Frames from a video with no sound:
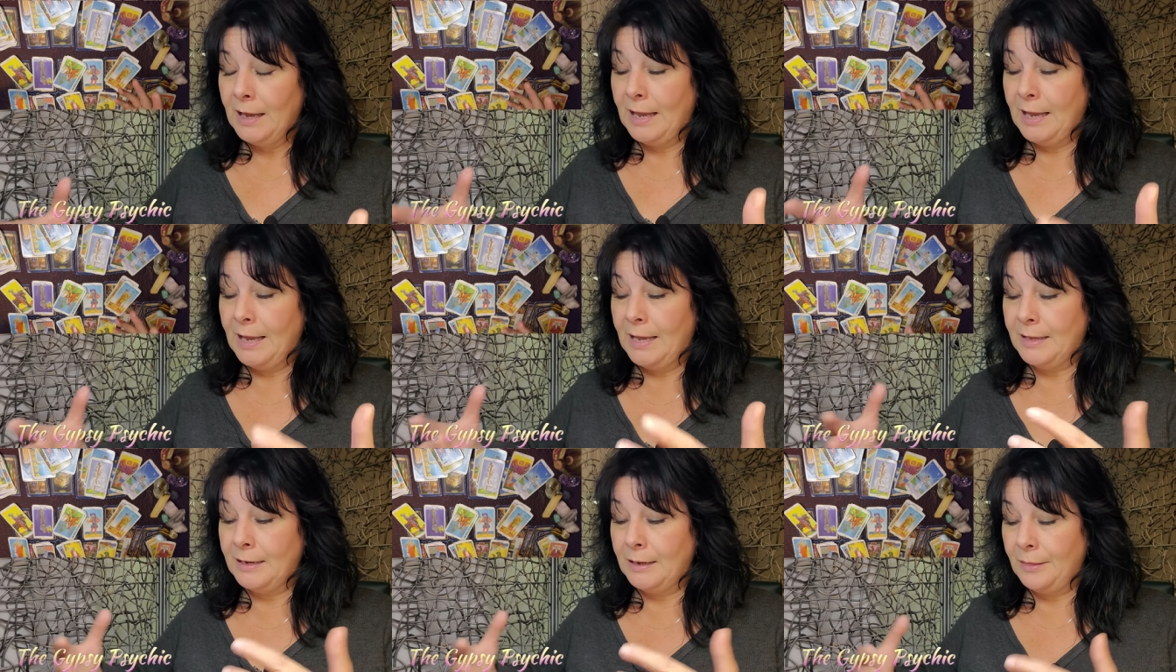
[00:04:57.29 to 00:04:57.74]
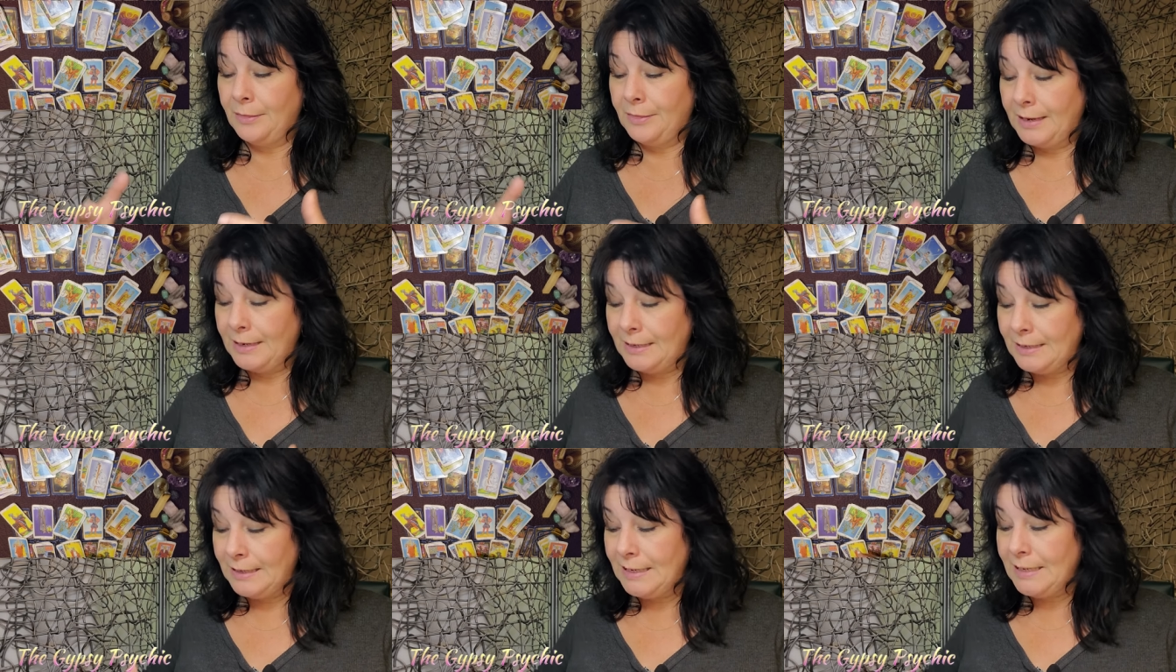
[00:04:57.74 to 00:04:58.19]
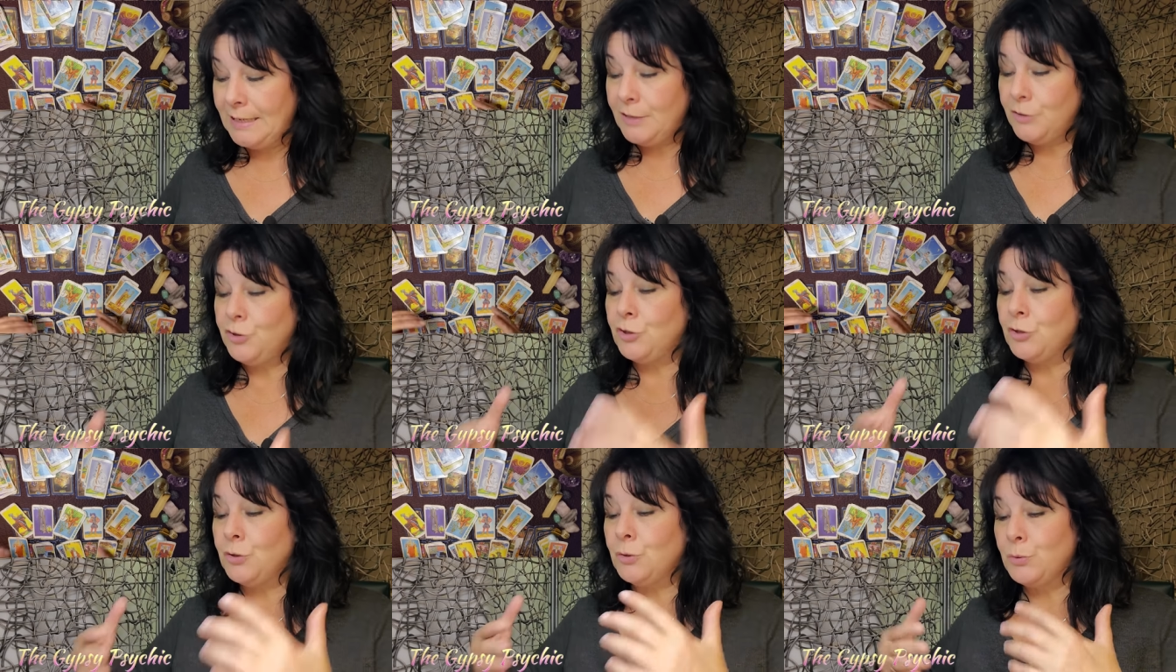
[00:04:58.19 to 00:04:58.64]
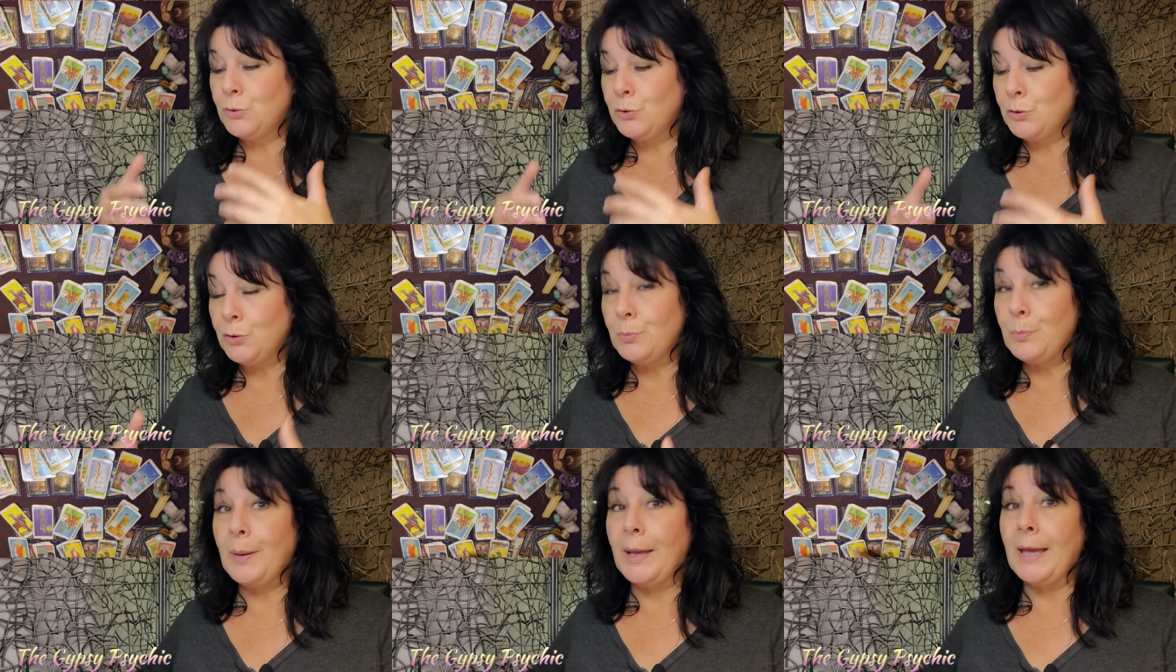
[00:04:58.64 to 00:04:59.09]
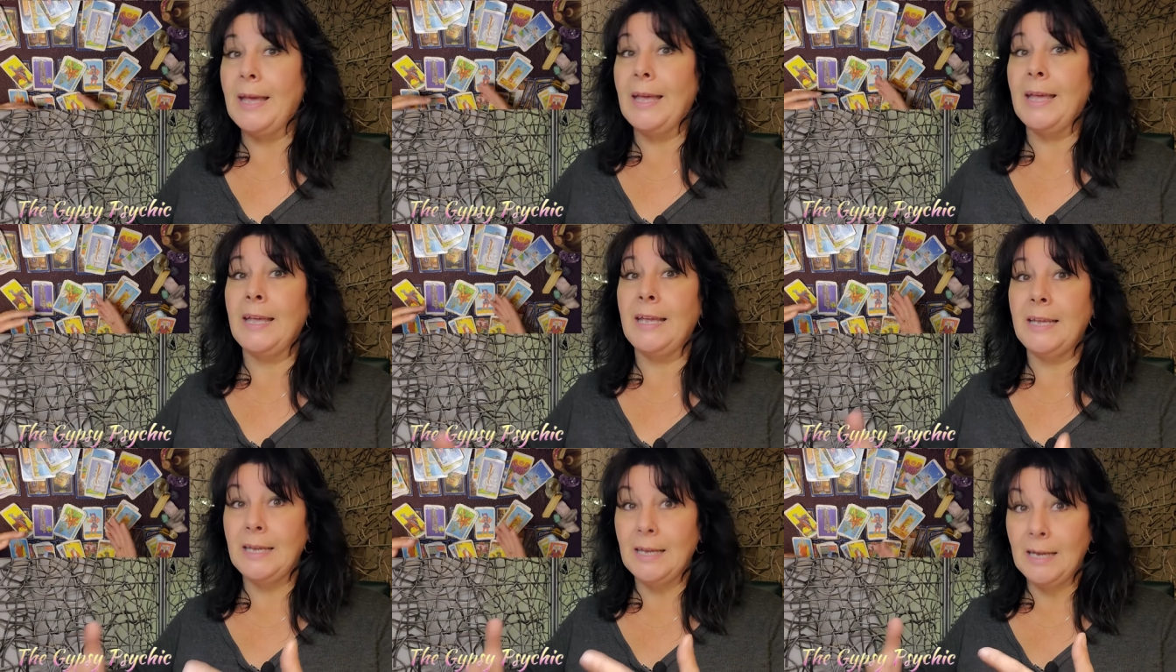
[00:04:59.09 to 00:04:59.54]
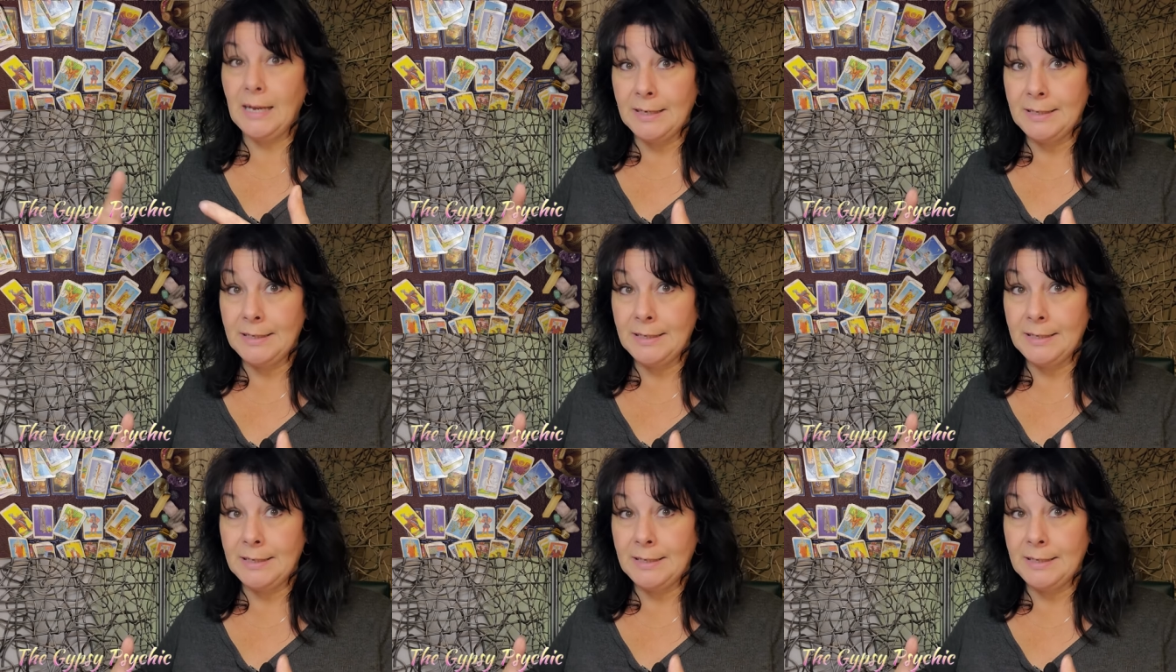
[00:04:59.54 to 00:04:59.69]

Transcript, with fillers: And they need you to pay